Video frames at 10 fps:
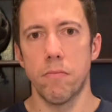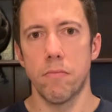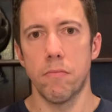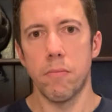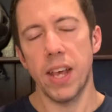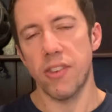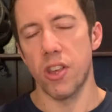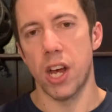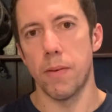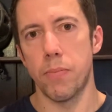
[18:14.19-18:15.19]
makes
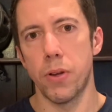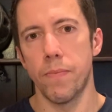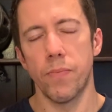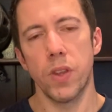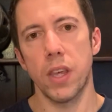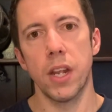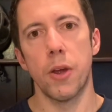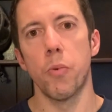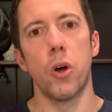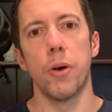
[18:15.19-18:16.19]
up,
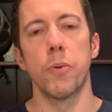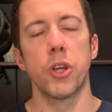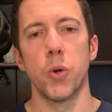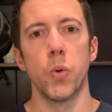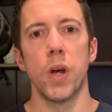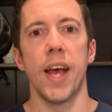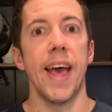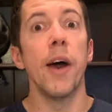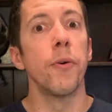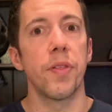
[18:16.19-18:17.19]
what I would call a
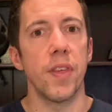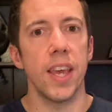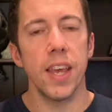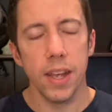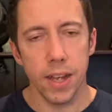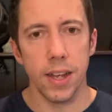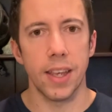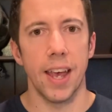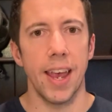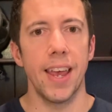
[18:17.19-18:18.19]
healthy,
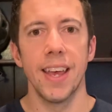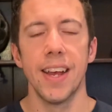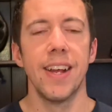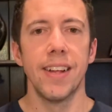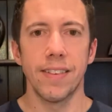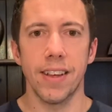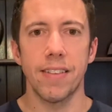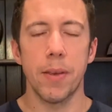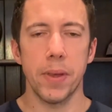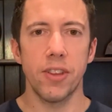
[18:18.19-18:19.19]
okay, don't take
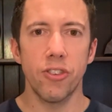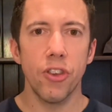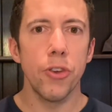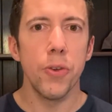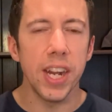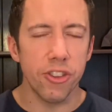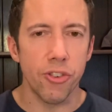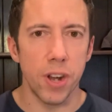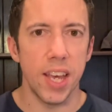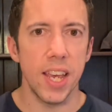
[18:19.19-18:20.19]
me too
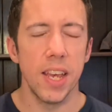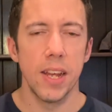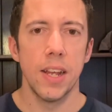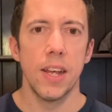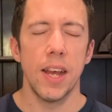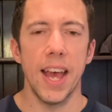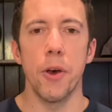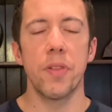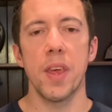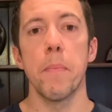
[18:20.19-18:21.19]
literally, a
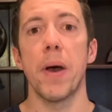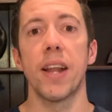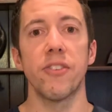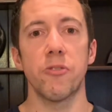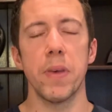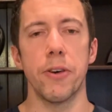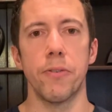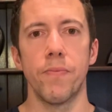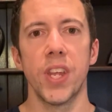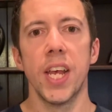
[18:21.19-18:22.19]
healthy and balanced meal.
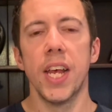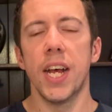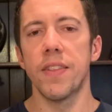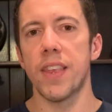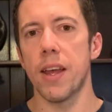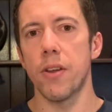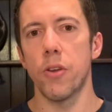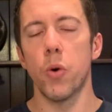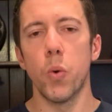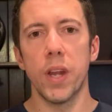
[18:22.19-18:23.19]
And then
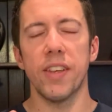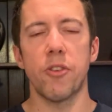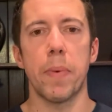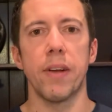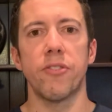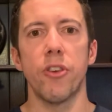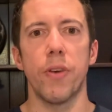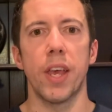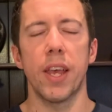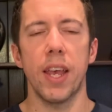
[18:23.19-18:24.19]
all it's about
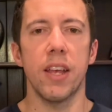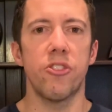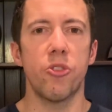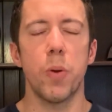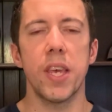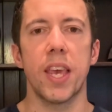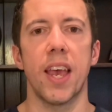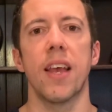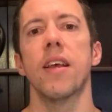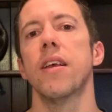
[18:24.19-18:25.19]
doing is
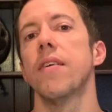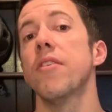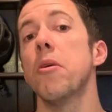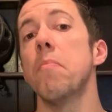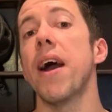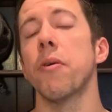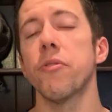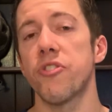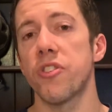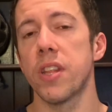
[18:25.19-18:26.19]
tweaking the
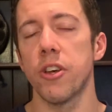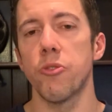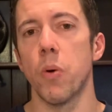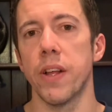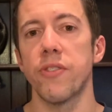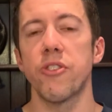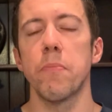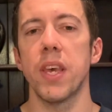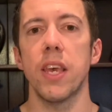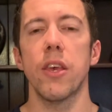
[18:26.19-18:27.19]
amounts of those ones to
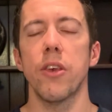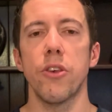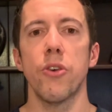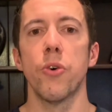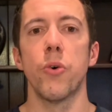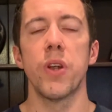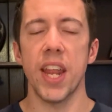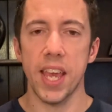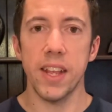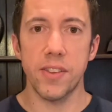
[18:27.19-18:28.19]
meet your
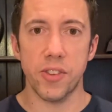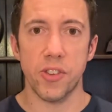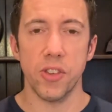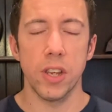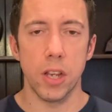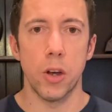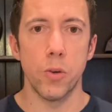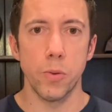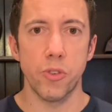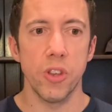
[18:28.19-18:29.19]
needs and goals